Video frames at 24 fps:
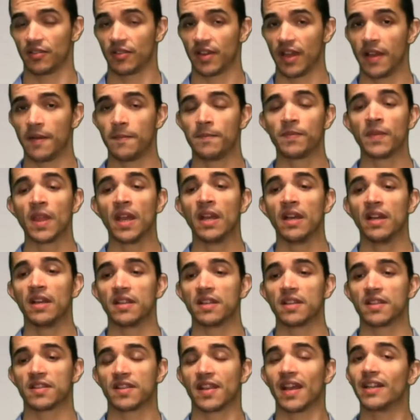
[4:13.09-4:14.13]
Okay,
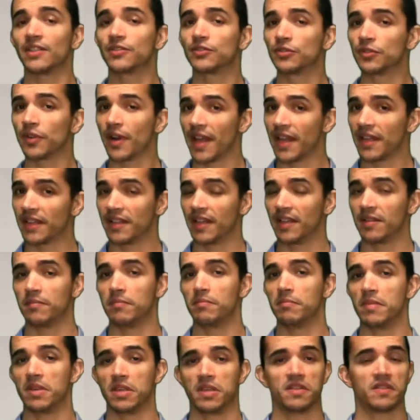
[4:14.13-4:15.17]
saturated
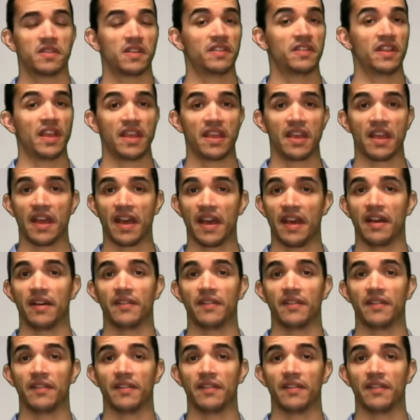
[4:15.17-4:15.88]
means that they